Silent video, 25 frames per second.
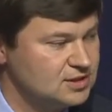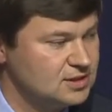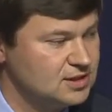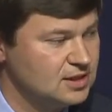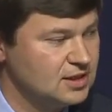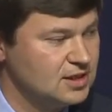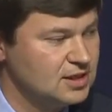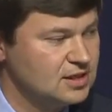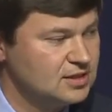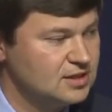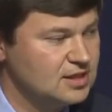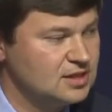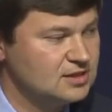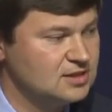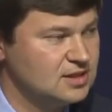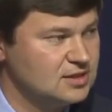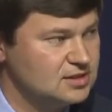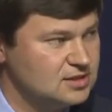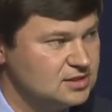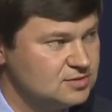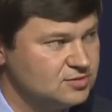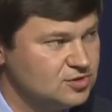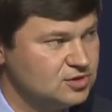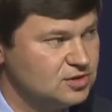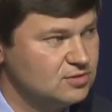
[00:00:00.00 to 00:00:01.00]
it makes
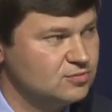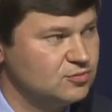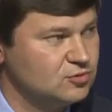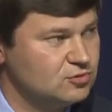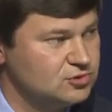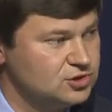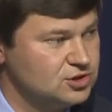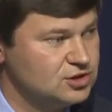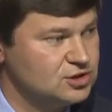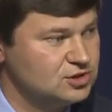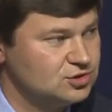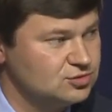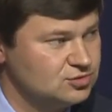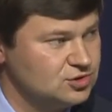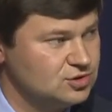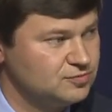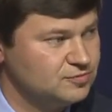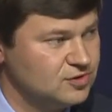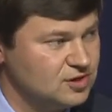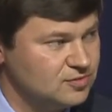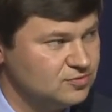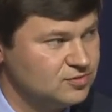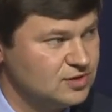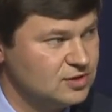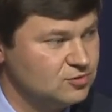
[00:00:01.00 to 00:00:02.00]
sense
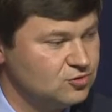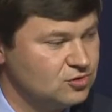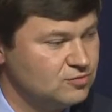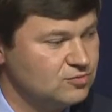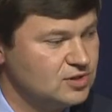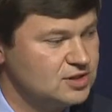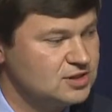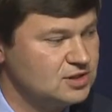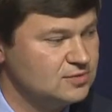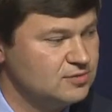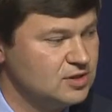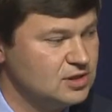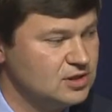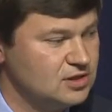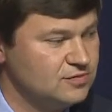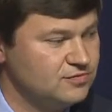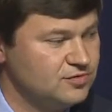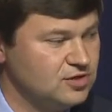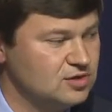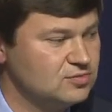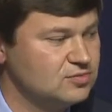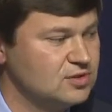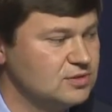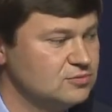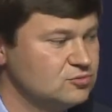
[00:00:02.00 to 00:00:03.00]
to make a
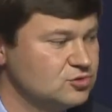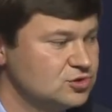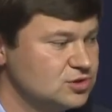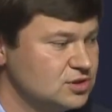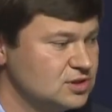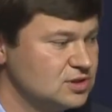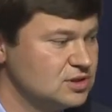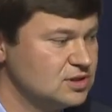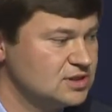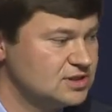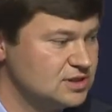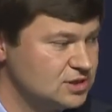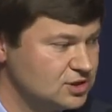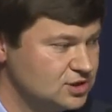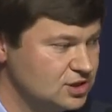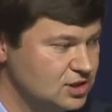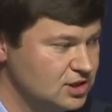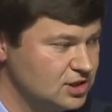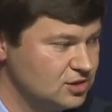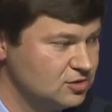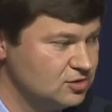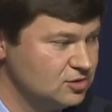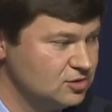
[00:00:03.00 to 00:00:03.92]
balanced approach.